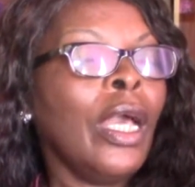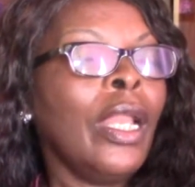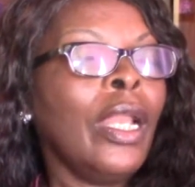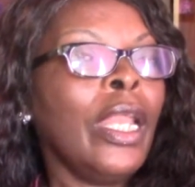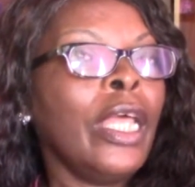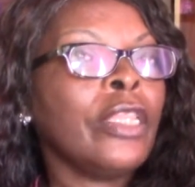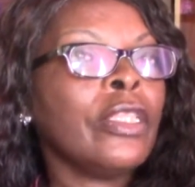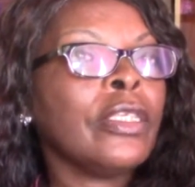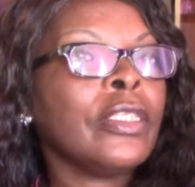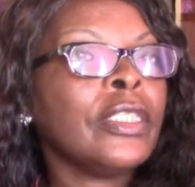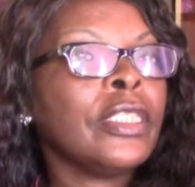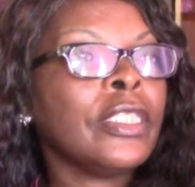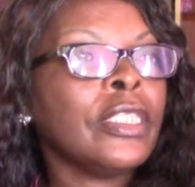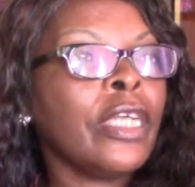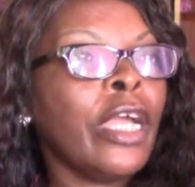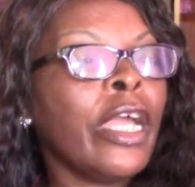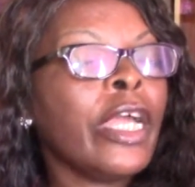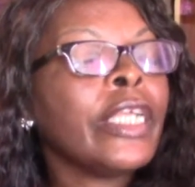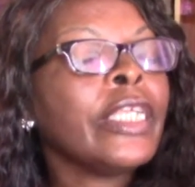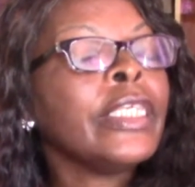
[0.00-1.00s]
Let us
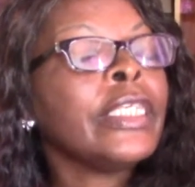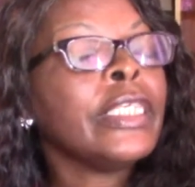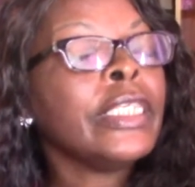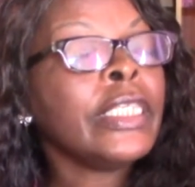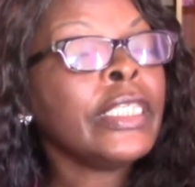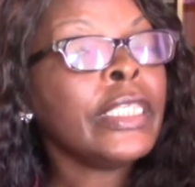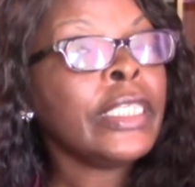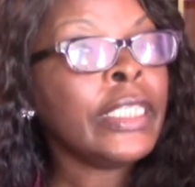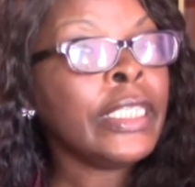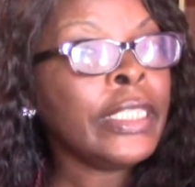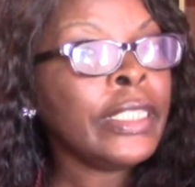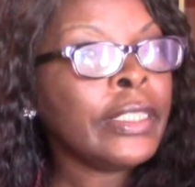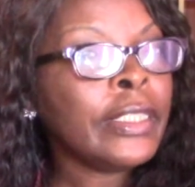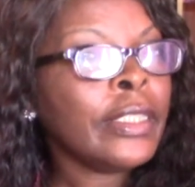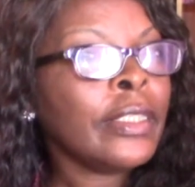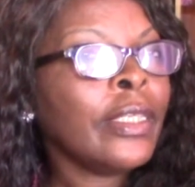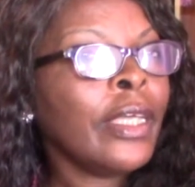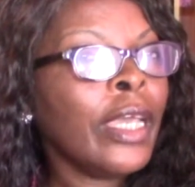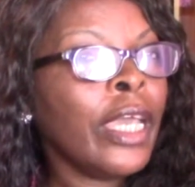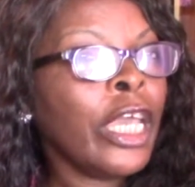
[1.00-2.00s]
start
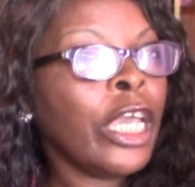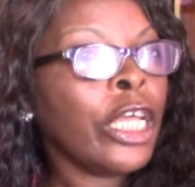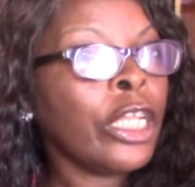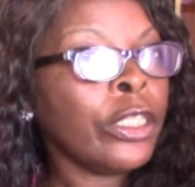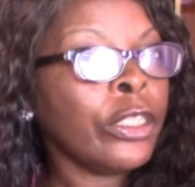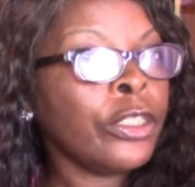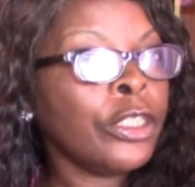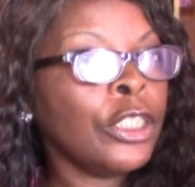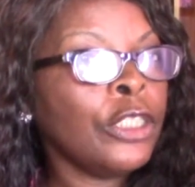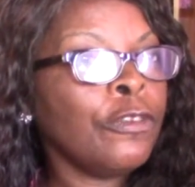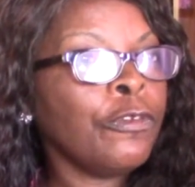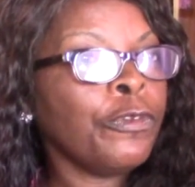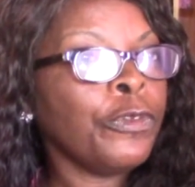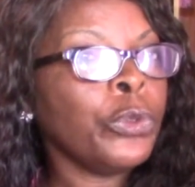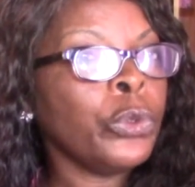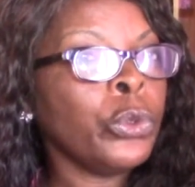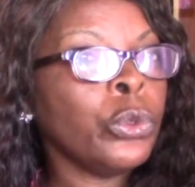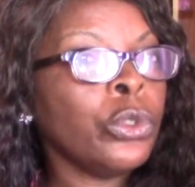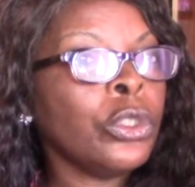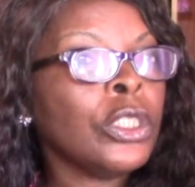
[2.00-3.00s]
eating healthy
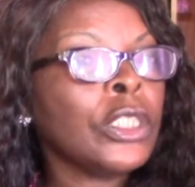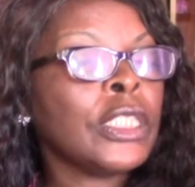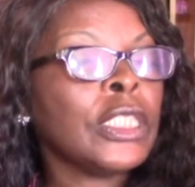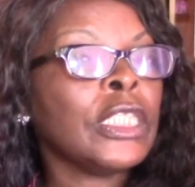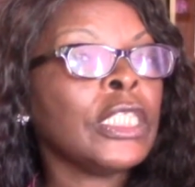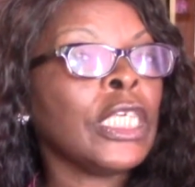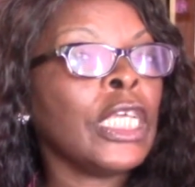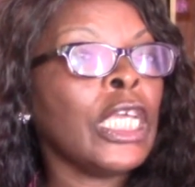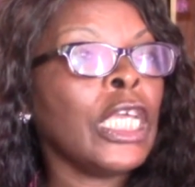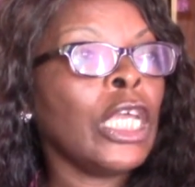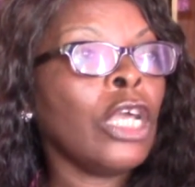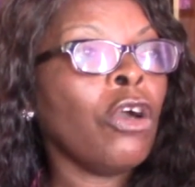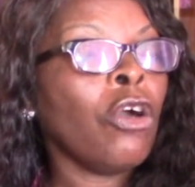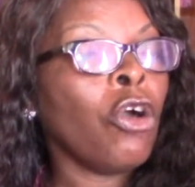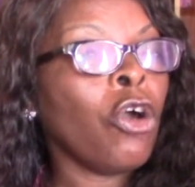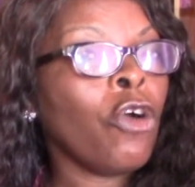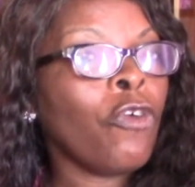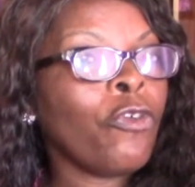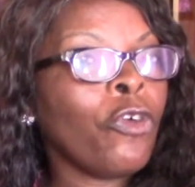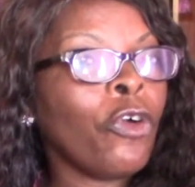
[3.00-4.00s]
foods. Stay
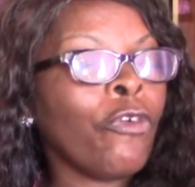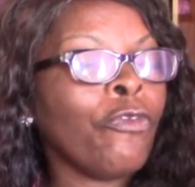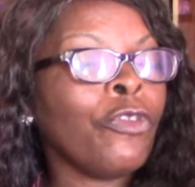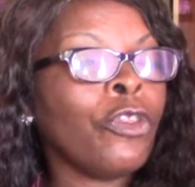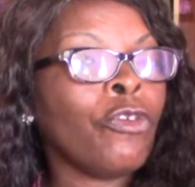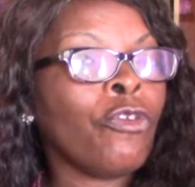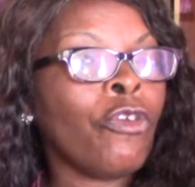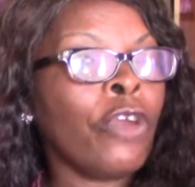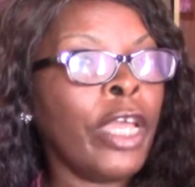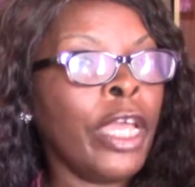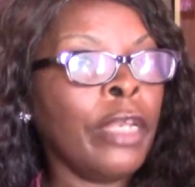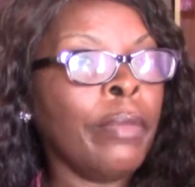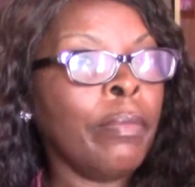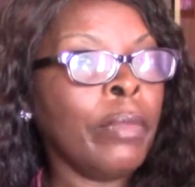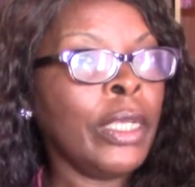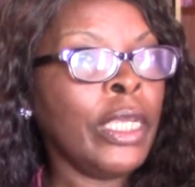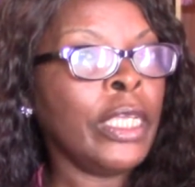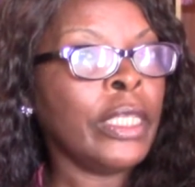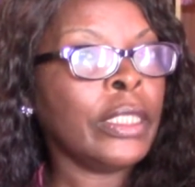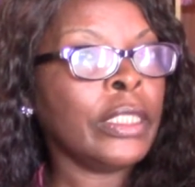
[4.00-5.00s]
off of the red
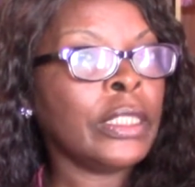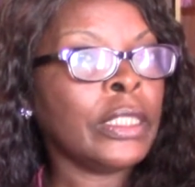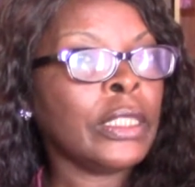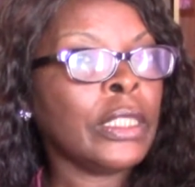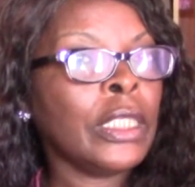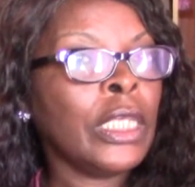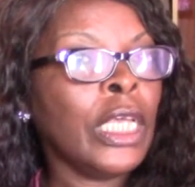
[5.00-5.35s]
meats.